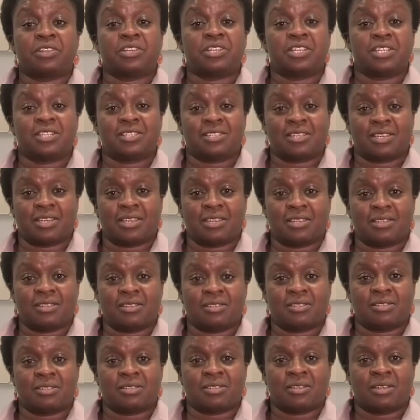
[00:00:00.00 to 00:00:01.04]
the
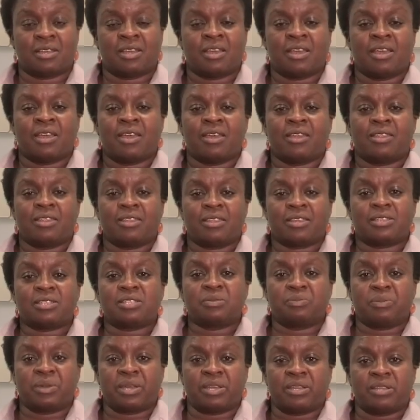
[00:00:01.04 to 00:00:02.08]
disease.
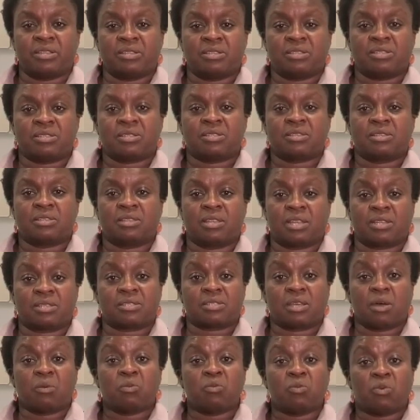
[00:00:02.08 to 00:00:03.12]
This means that
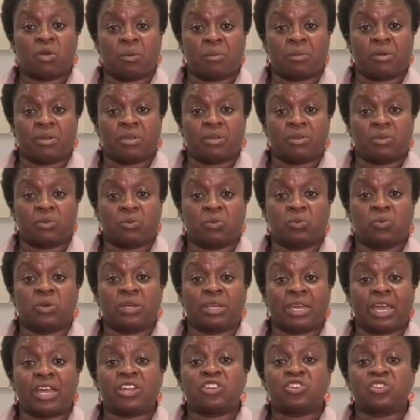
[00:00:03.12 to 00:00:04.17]
some women will
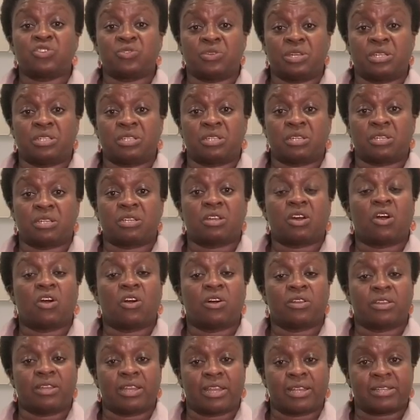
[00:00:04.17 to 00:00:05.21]
get treated
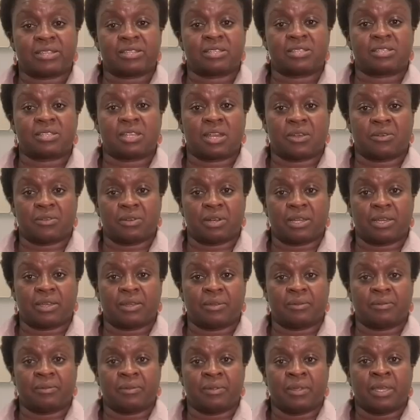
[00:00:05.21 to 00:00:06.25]
unnecessarily.
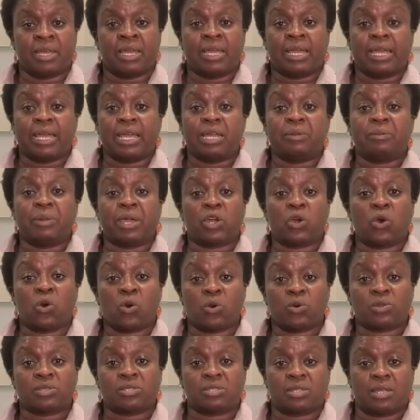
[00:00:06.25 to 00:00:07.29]
It may
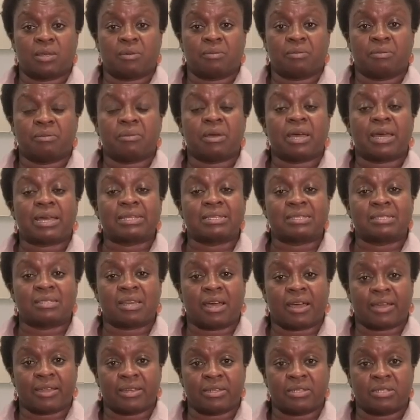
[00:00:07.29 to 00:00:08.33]
cause them
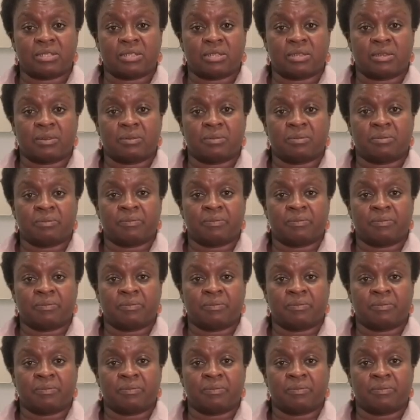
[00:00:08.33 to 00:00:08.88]
anxiety.